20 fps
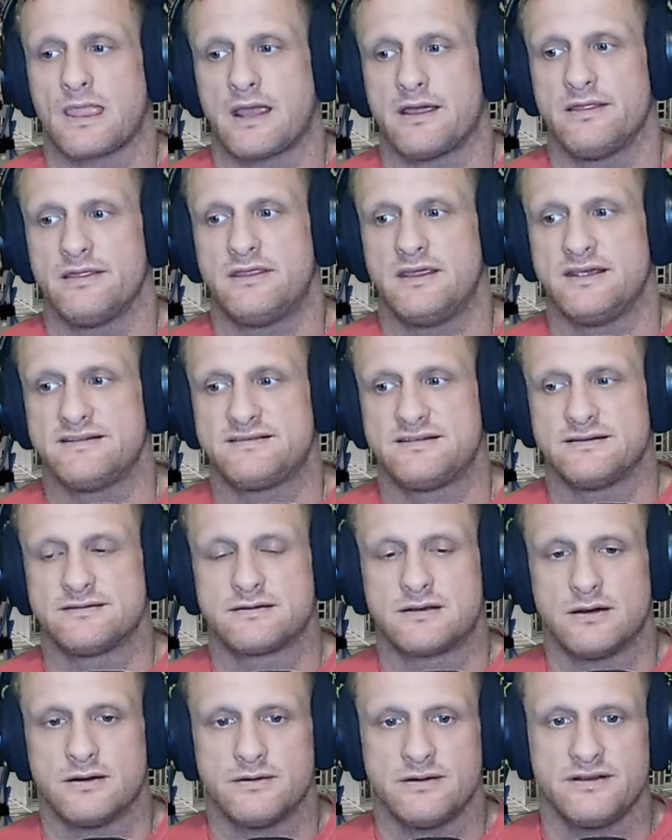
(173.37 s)
this is
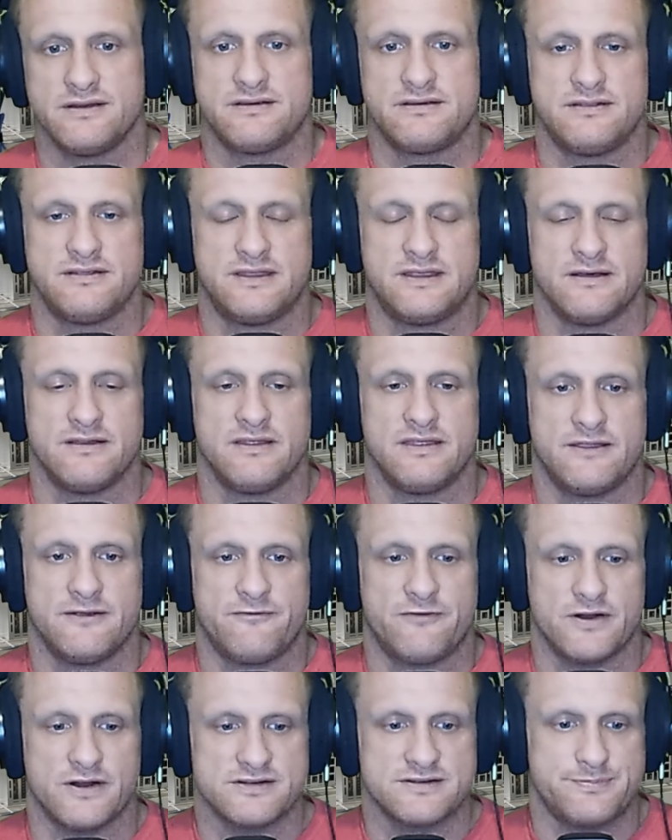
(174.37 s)
going, the
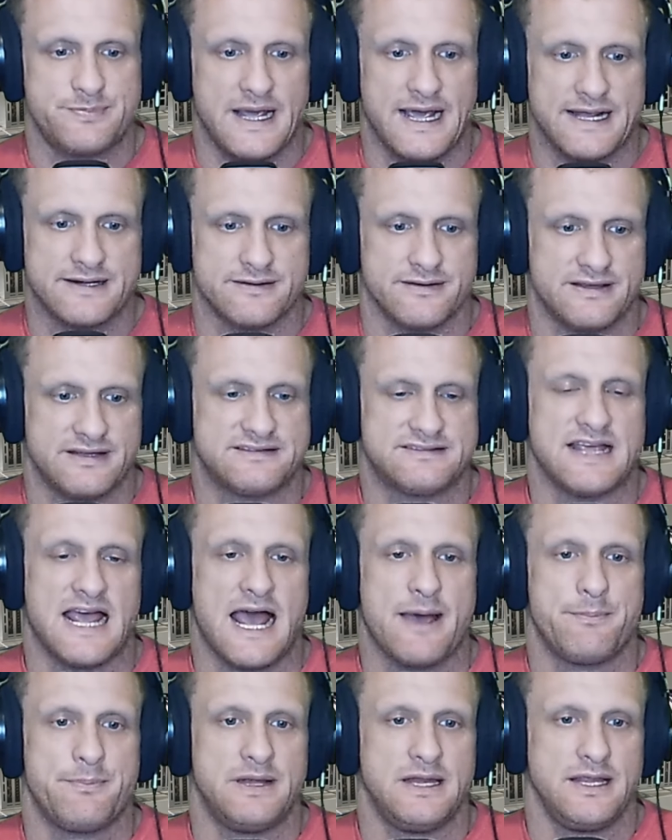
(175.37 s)
first battle that's
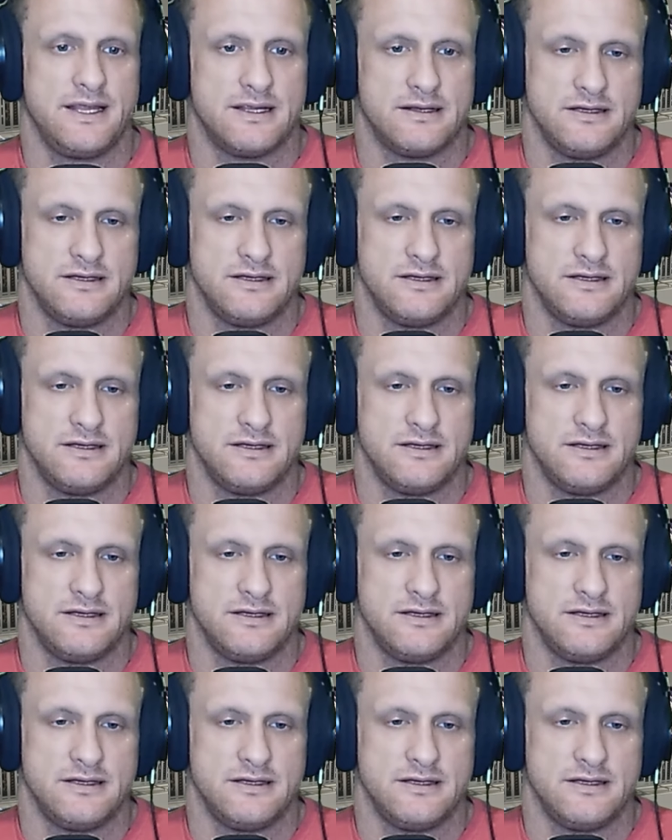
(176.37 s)
happening,